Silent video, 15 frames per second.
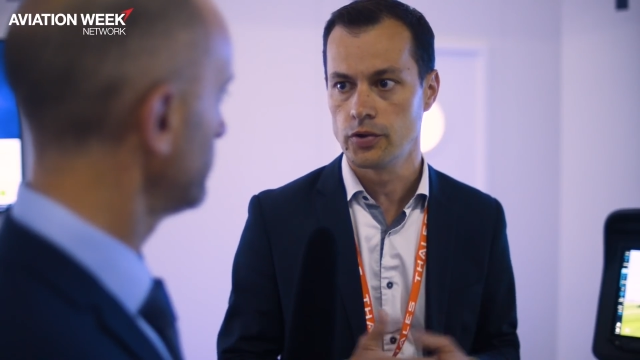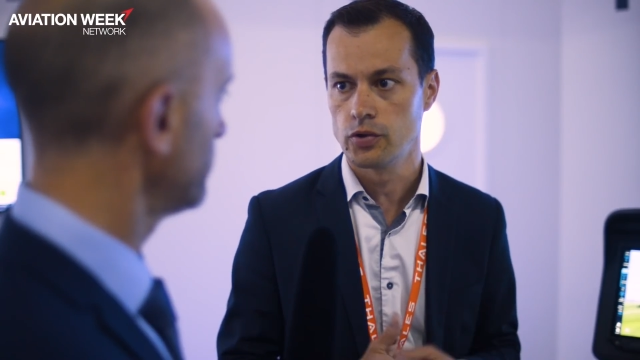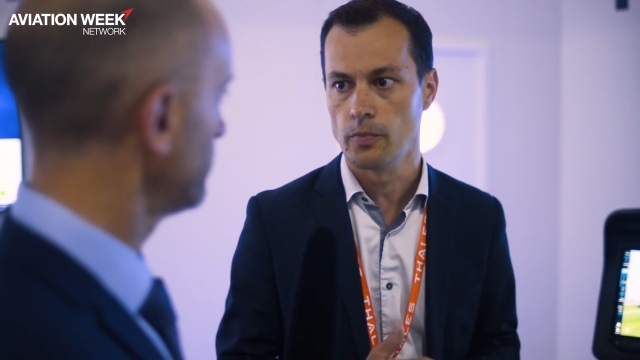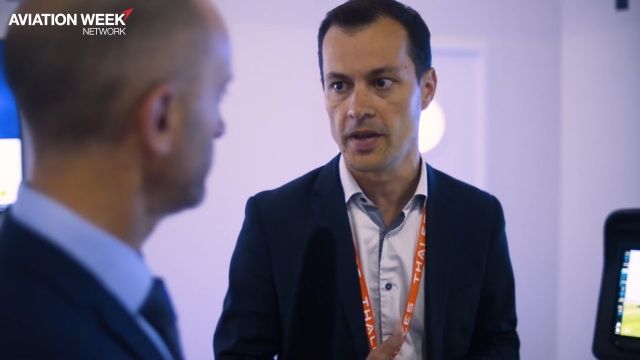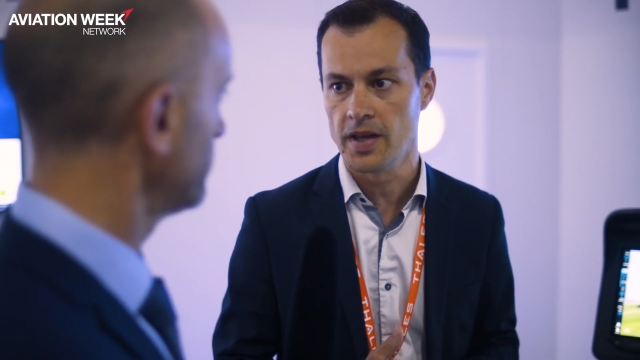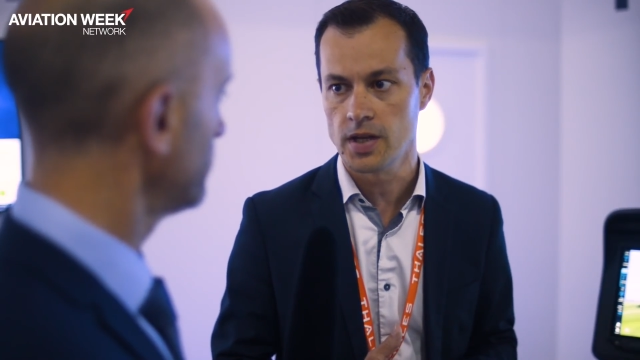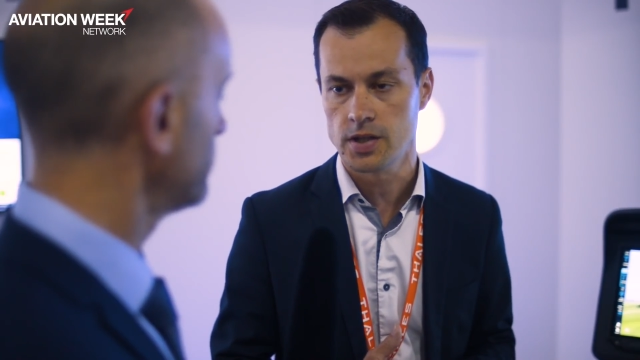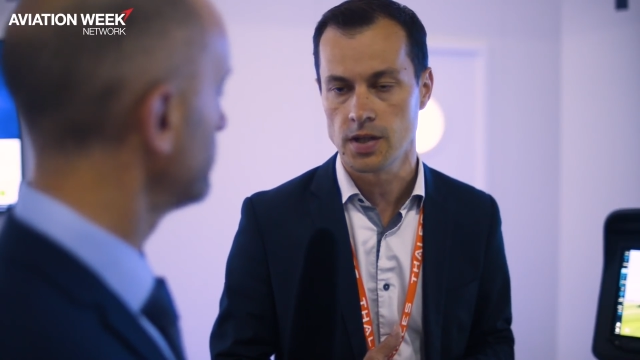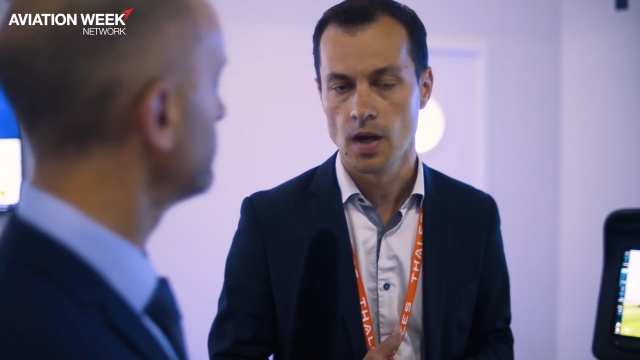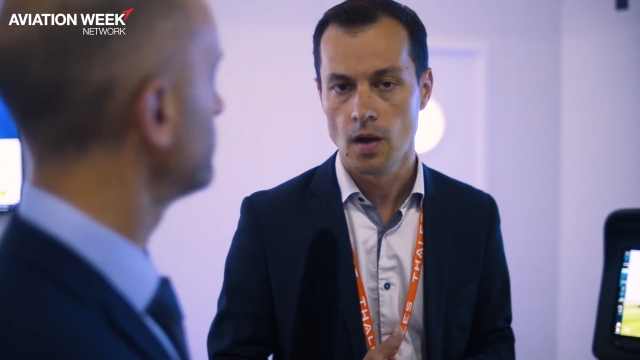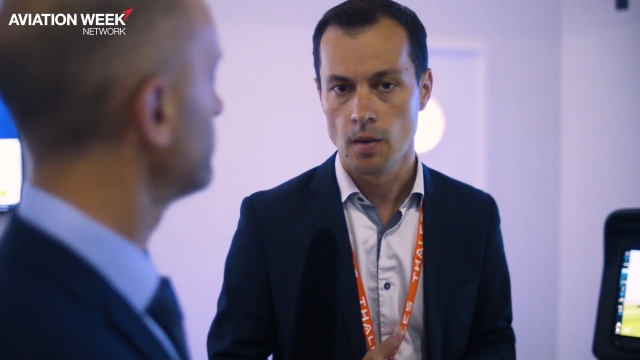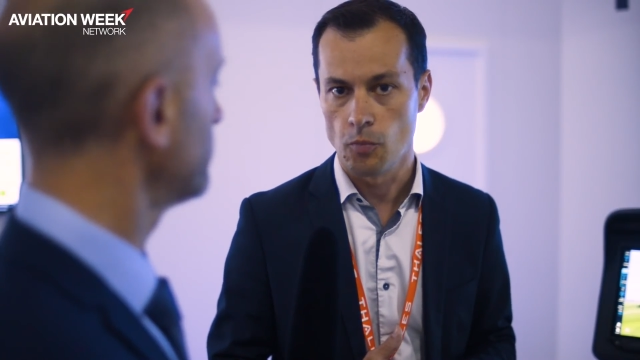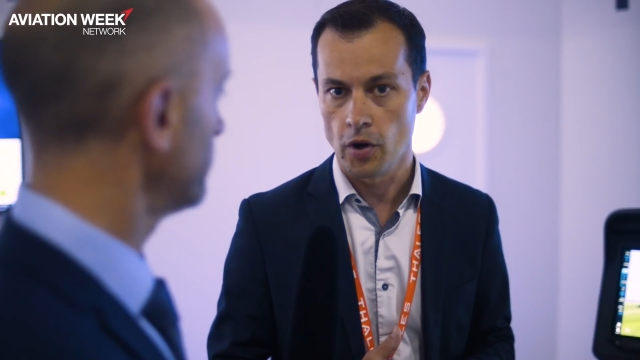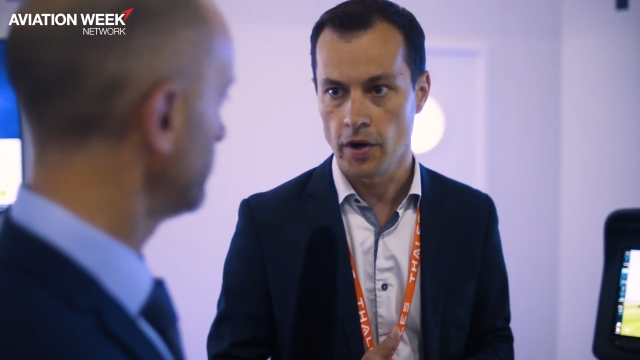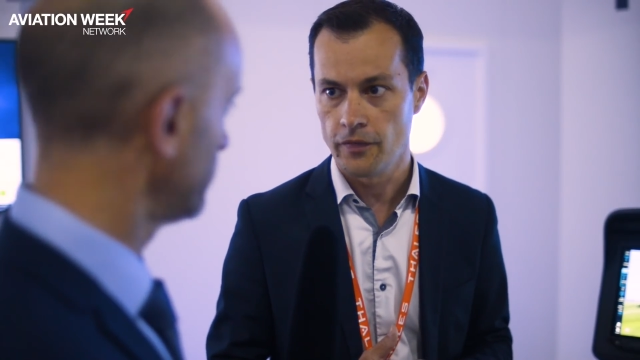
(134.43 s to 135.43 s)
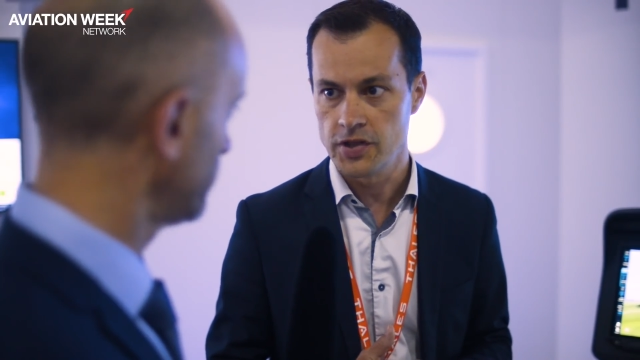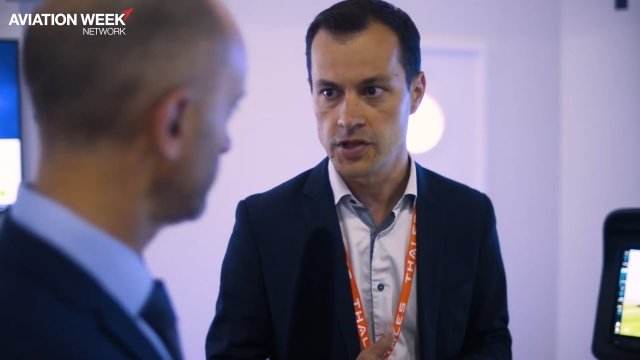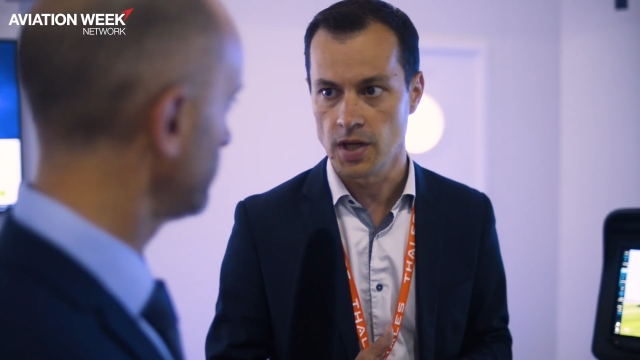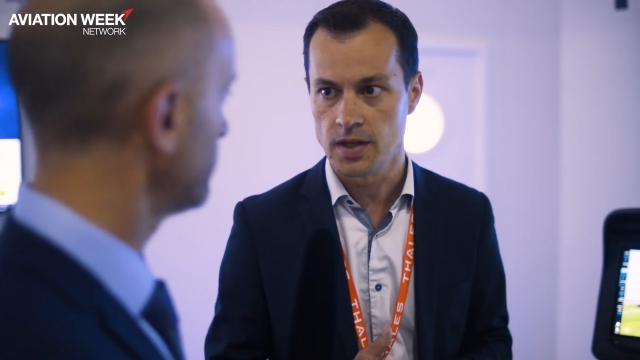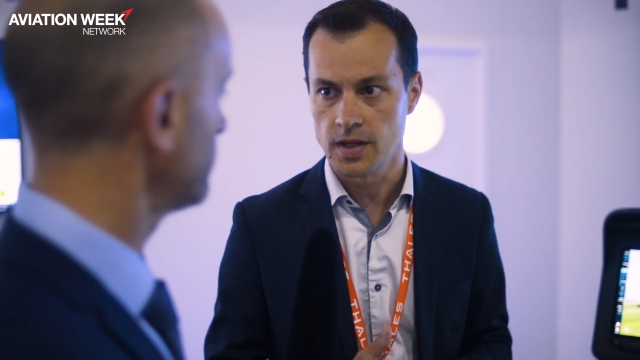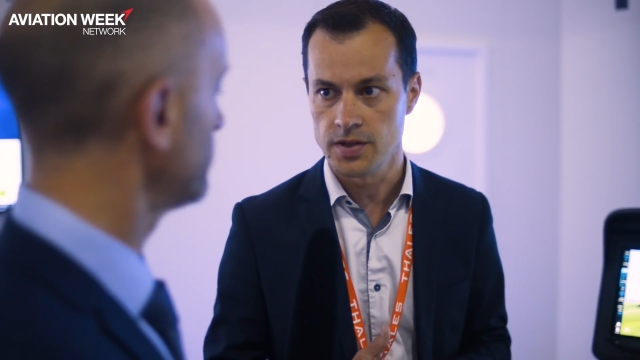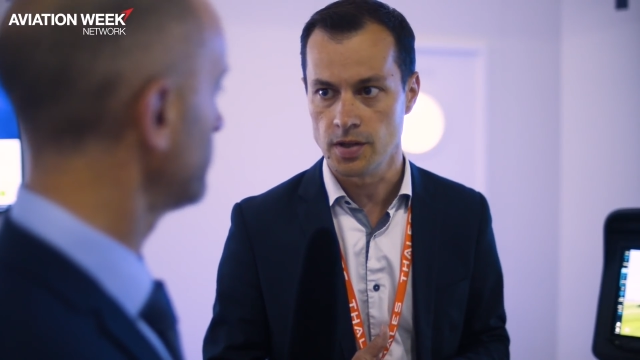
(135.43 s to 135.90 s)
to manage more
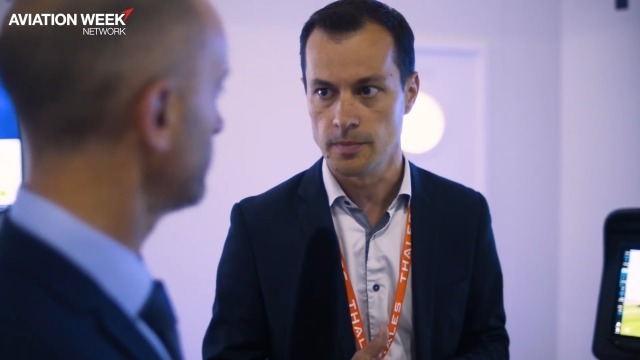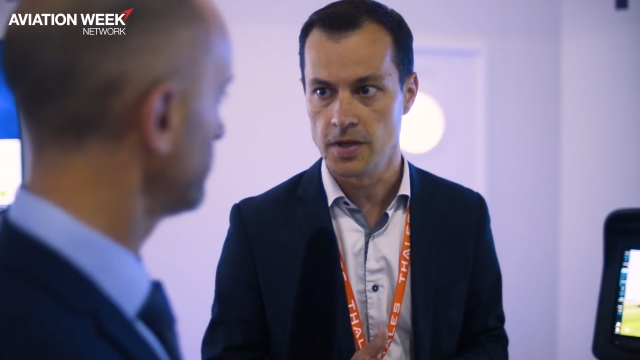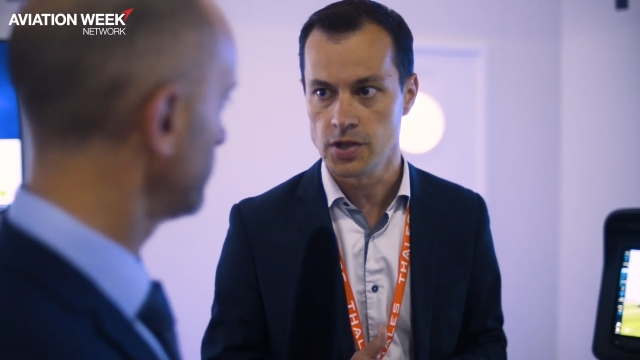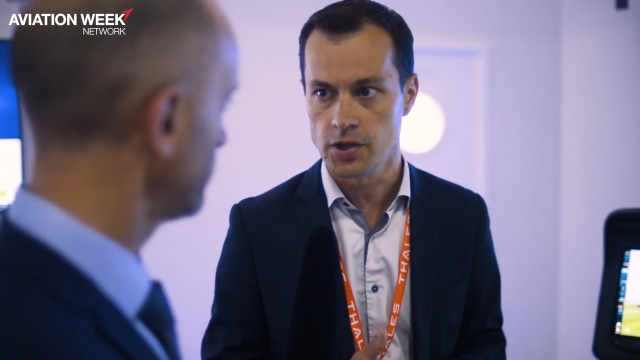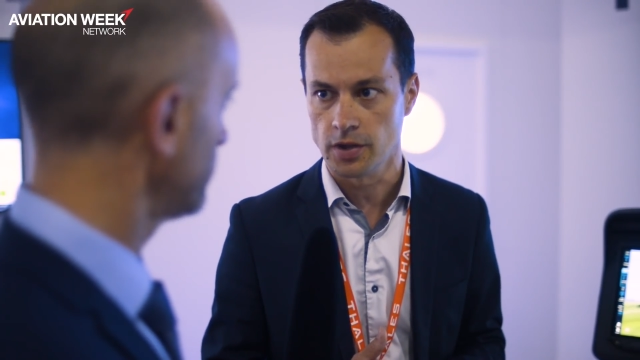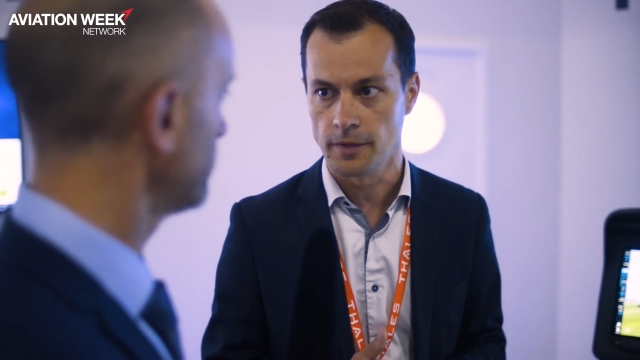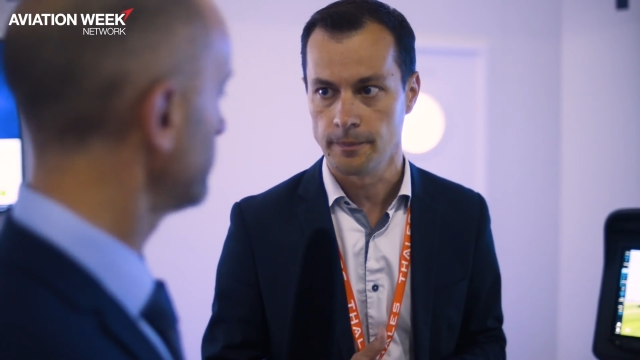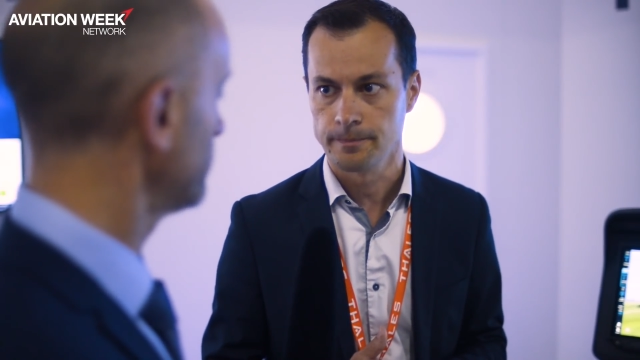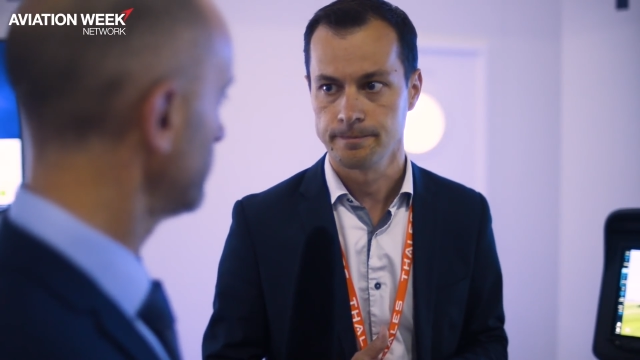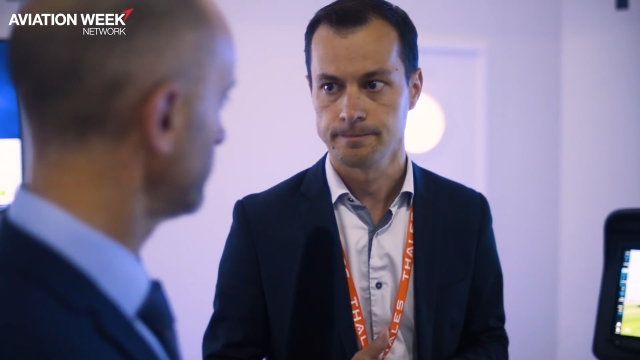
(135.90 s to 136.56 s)
efficiently the mission.